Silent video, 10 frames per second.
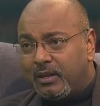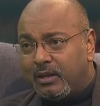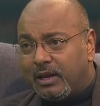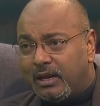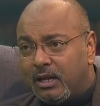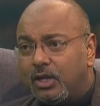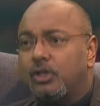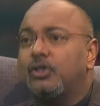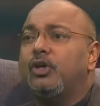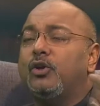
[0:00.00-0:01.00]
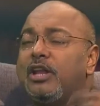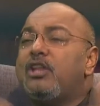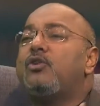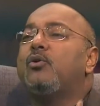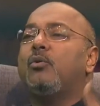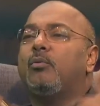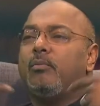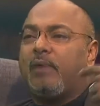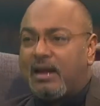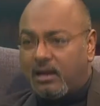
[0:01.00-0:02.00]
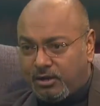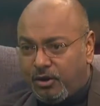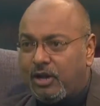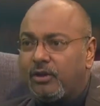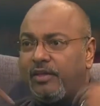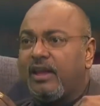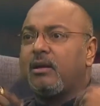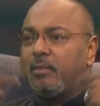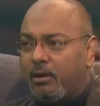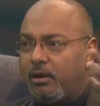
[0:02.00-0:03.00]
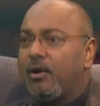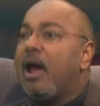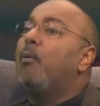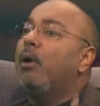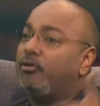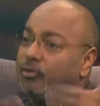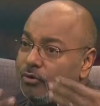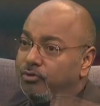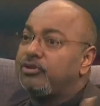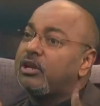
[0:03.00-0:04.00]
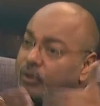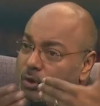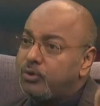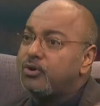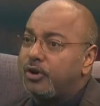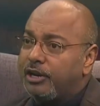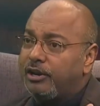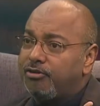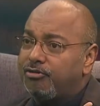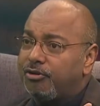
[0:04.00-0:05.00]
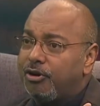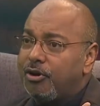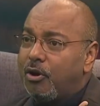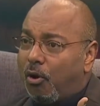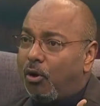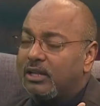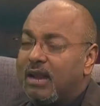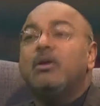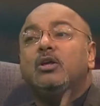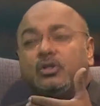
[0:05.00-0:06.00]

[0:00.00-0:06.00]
Right? Fair enough. So you need to think about, I want solutions, solution orientation all the time.